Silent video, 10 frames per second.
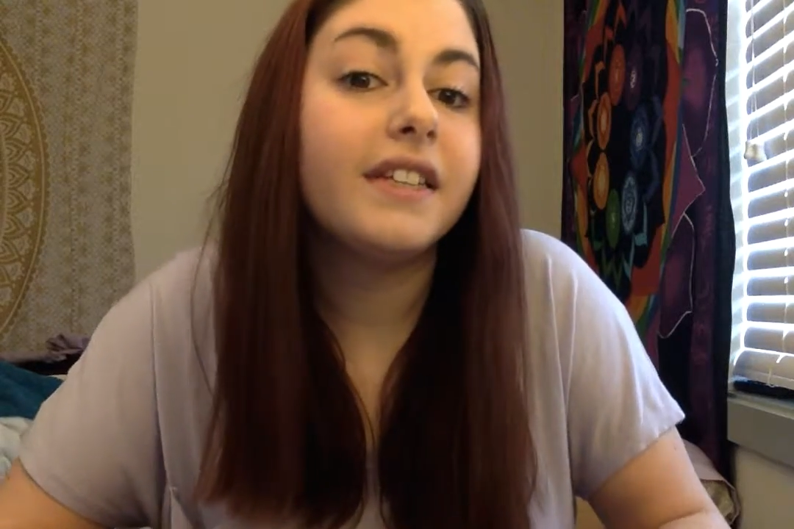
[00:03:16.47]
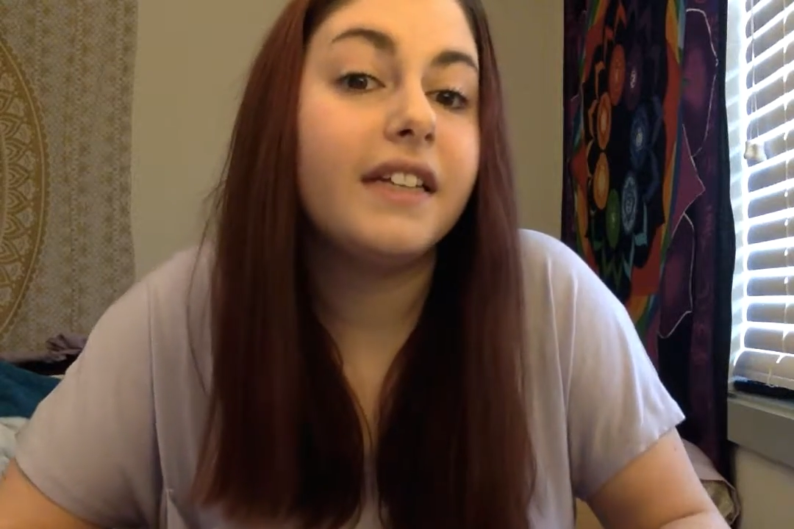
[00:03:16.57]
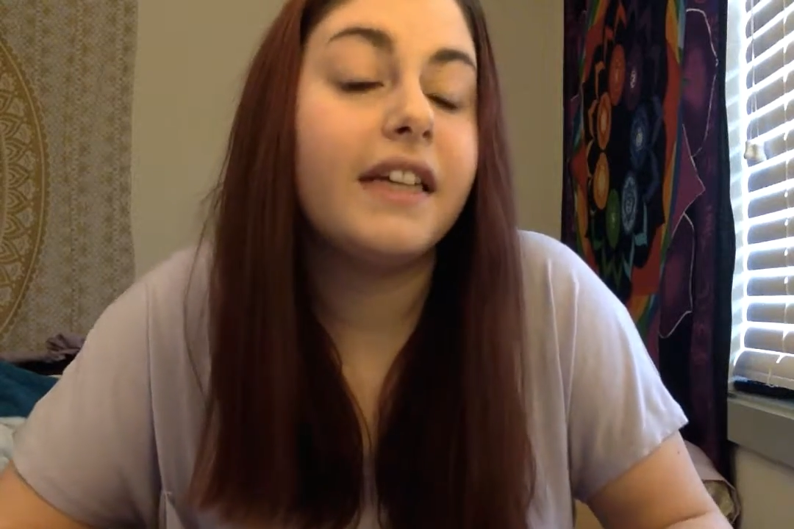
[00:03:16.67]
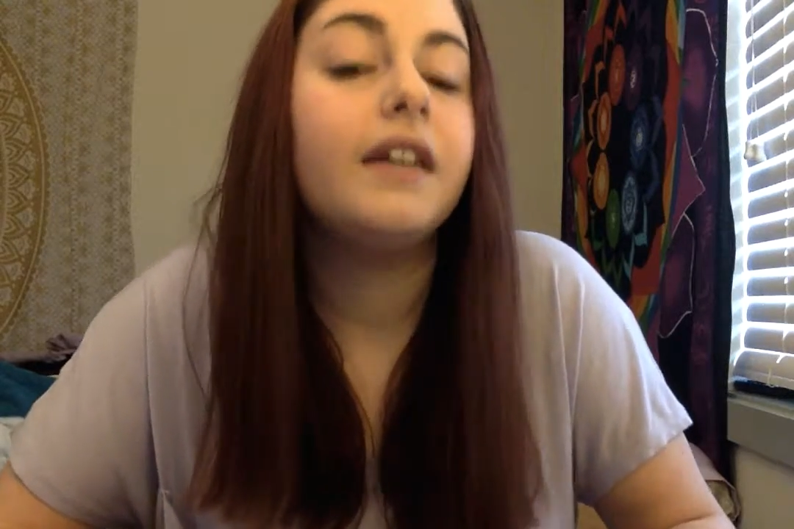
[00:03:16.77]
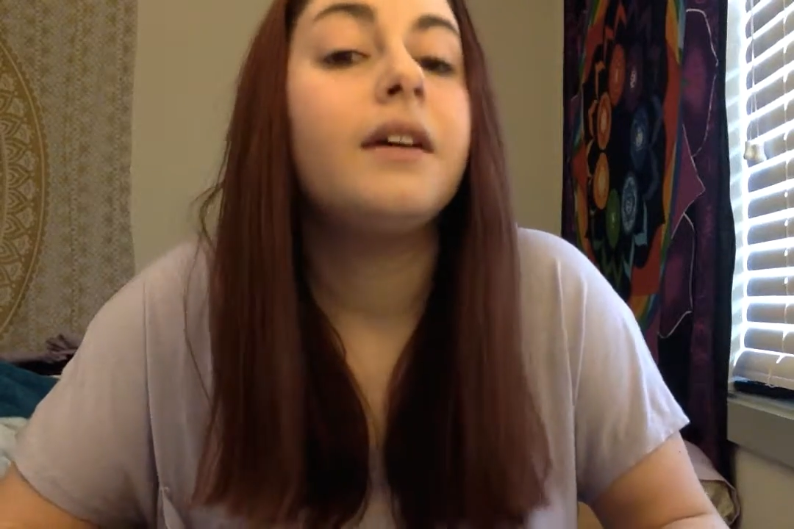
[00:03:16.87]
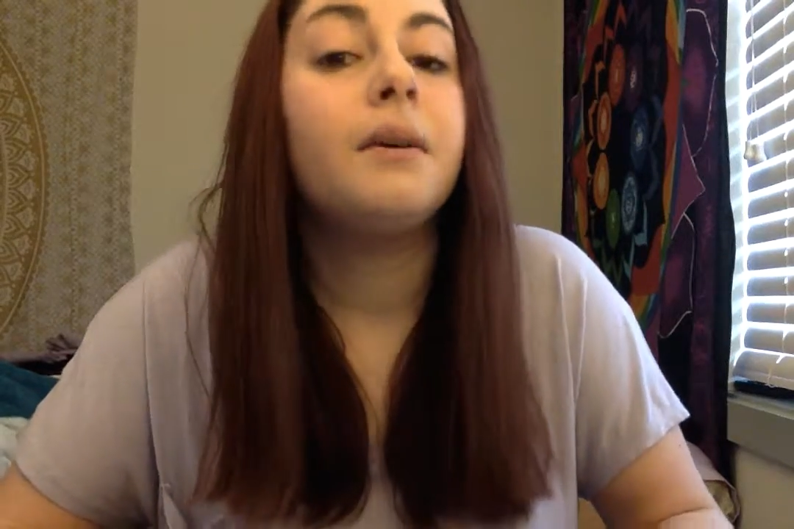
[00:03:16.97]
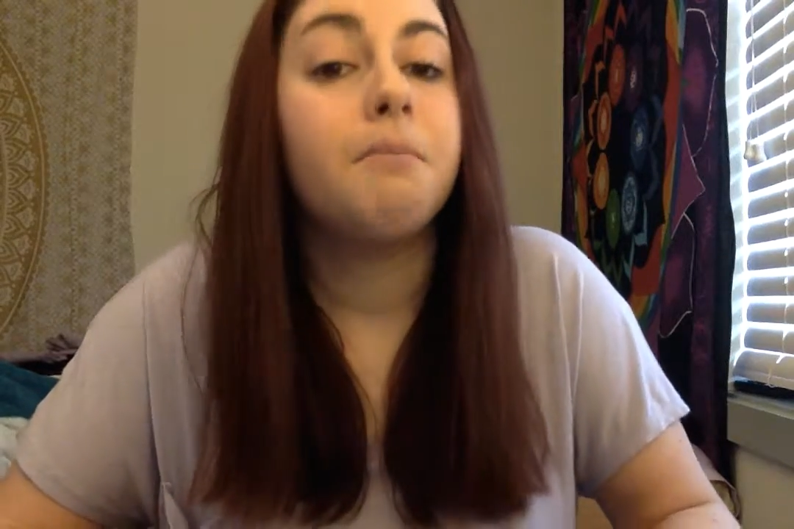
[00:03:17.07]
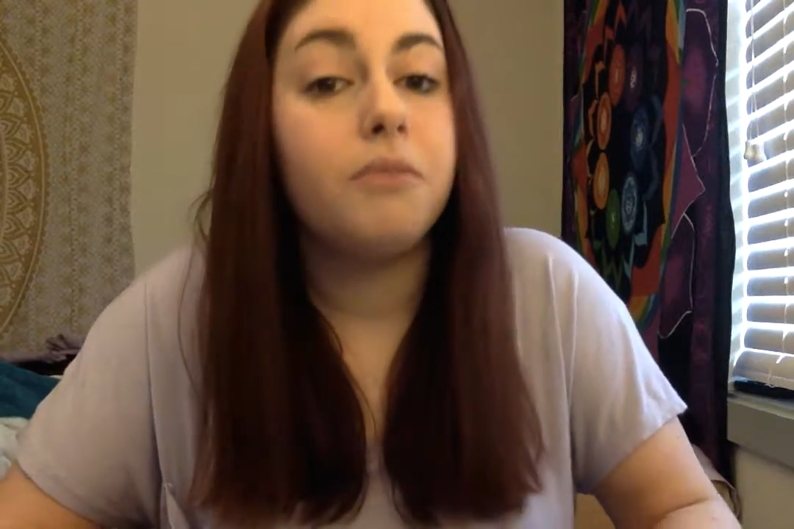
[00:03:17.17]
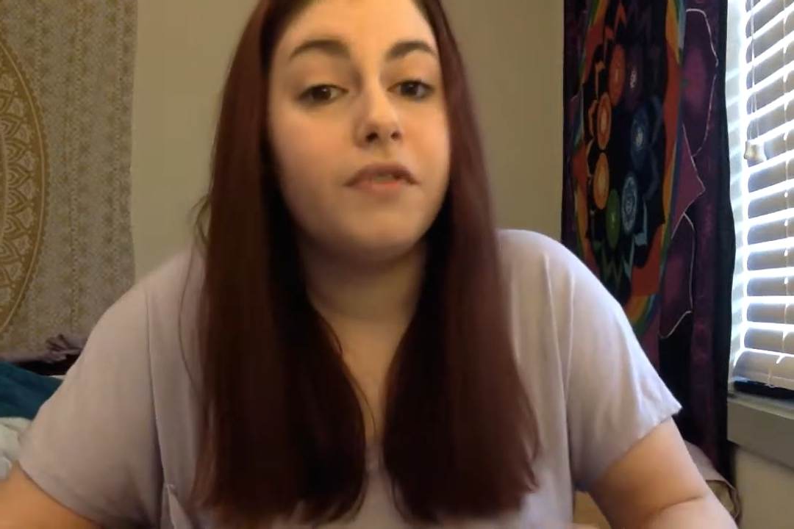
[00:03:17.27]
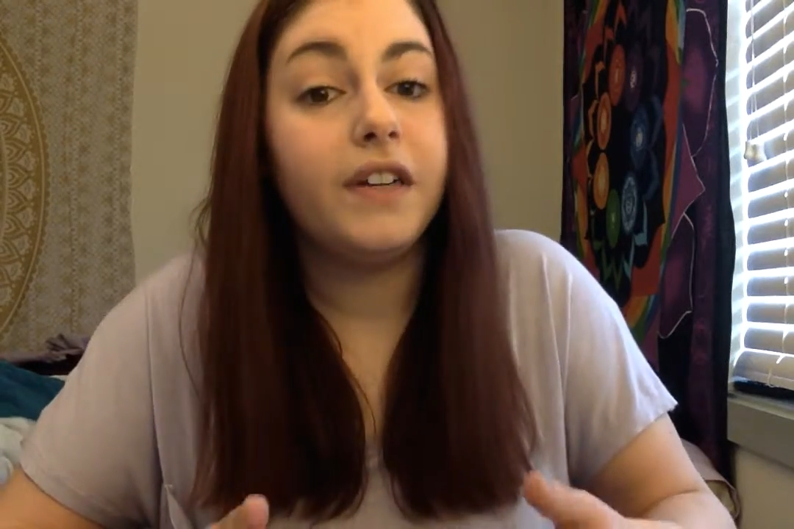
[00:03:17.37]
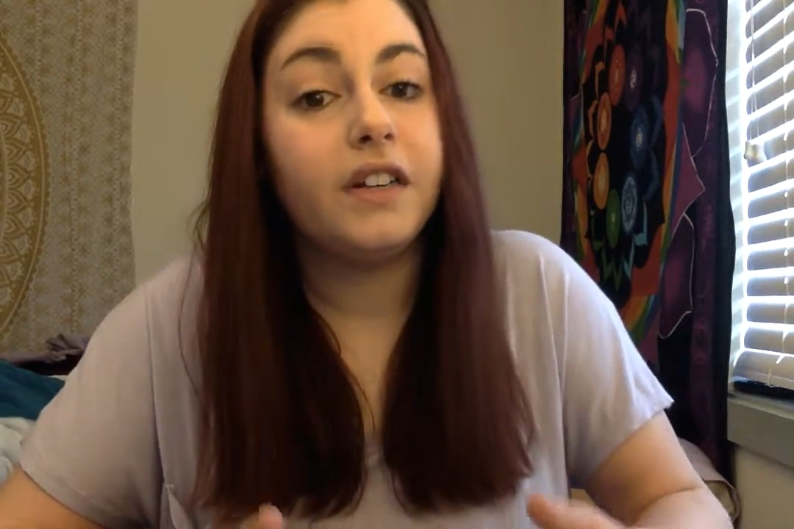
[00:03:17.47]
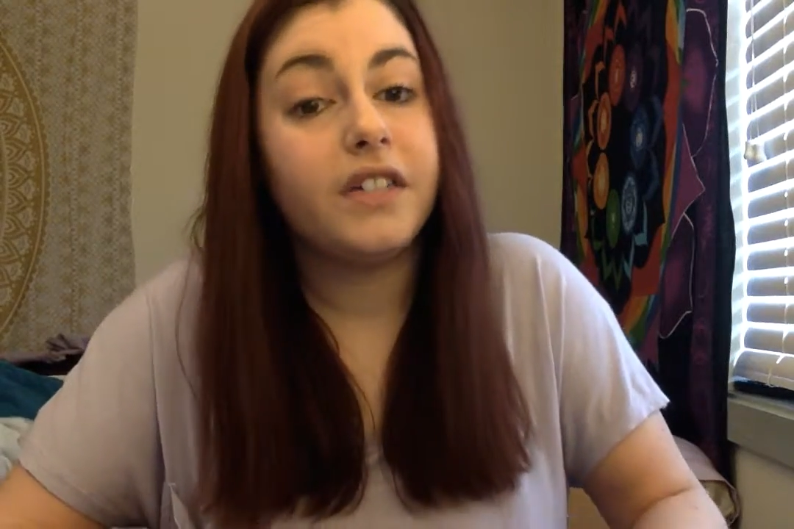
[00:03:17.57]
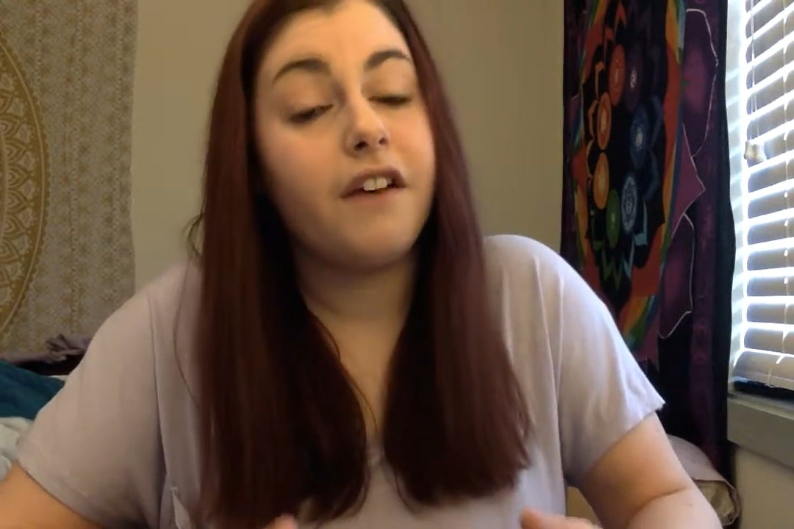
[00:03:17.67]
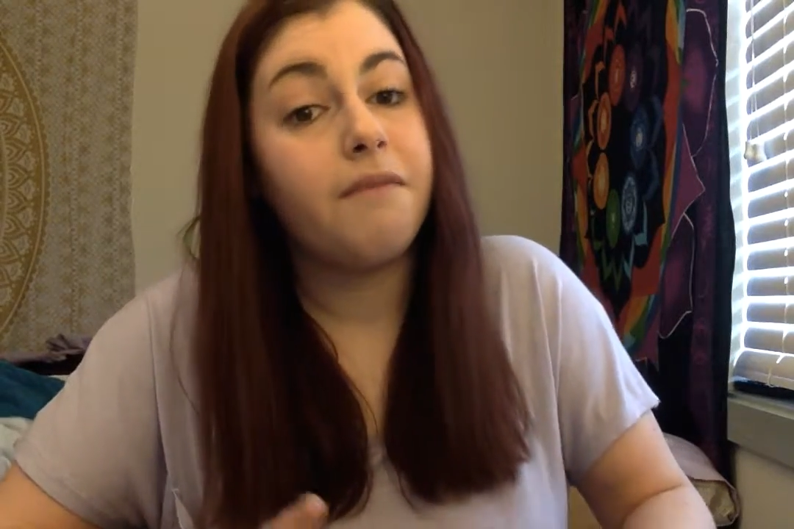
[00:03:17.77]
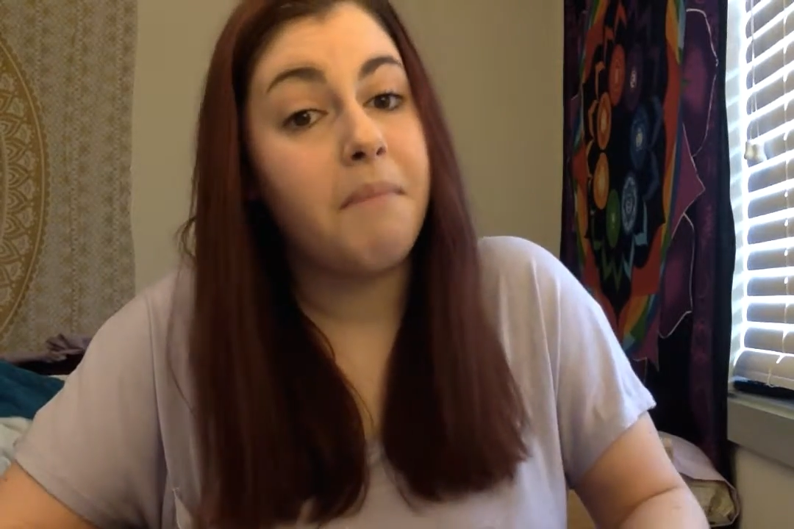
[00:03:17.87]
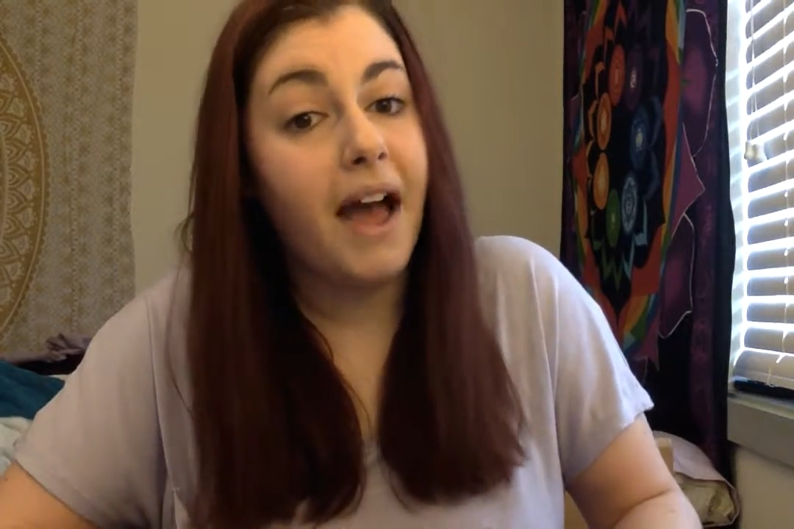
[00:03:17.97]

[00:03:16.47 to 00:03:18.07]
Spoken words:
moving yourself back in